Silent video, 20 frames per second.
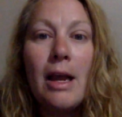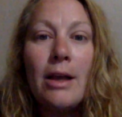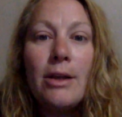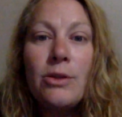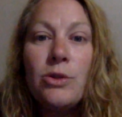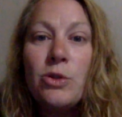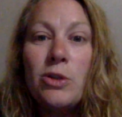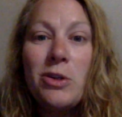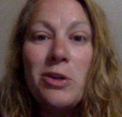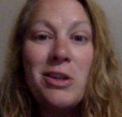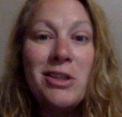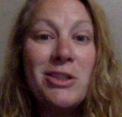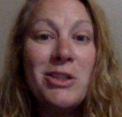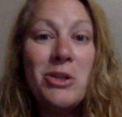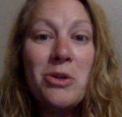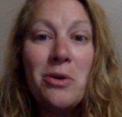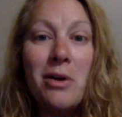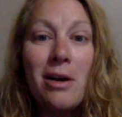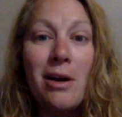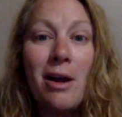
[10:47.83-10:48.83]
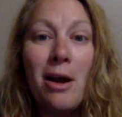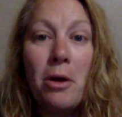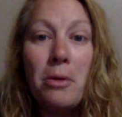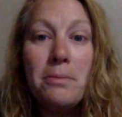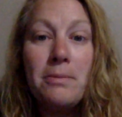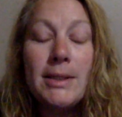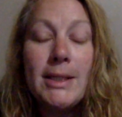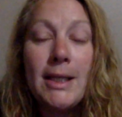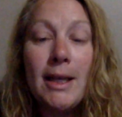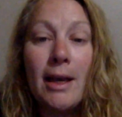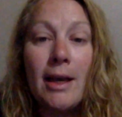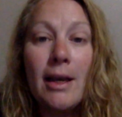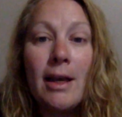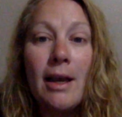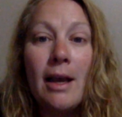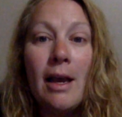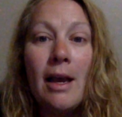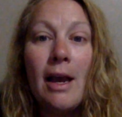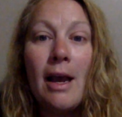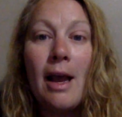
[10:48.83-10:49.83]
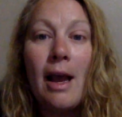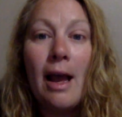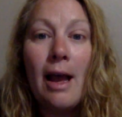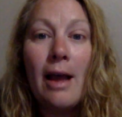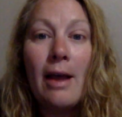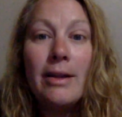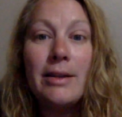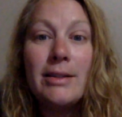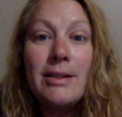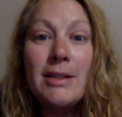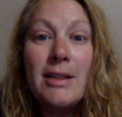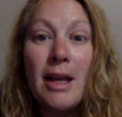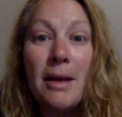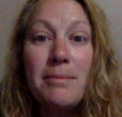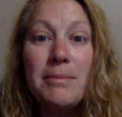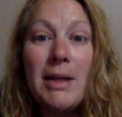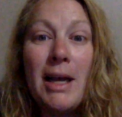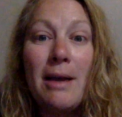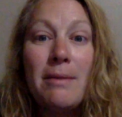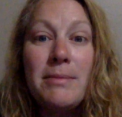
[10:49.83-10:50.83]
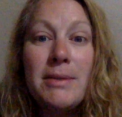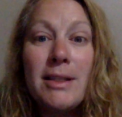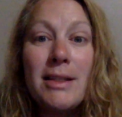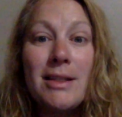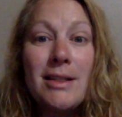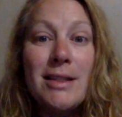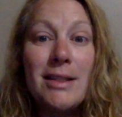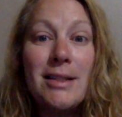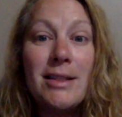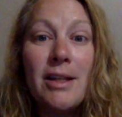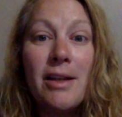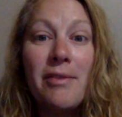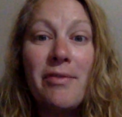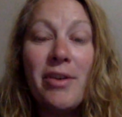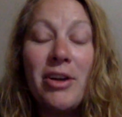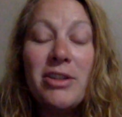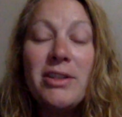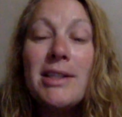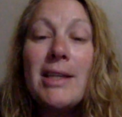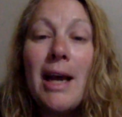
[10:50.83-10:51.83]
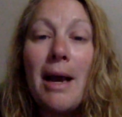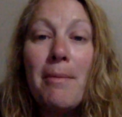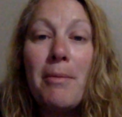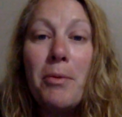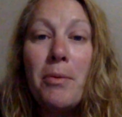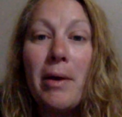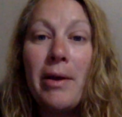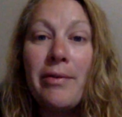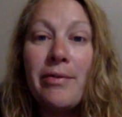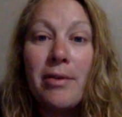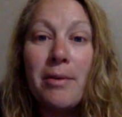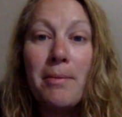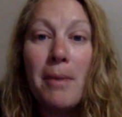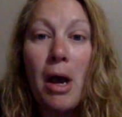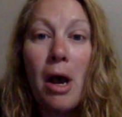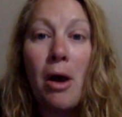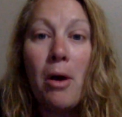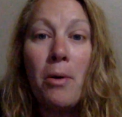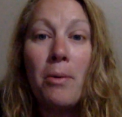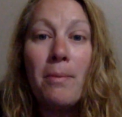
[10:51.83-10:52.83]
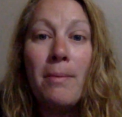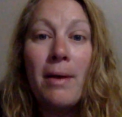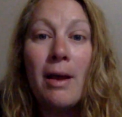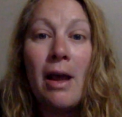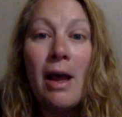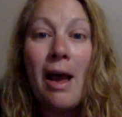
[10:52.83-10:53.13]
Students who are homesick. Sometimes this is their first time away from home.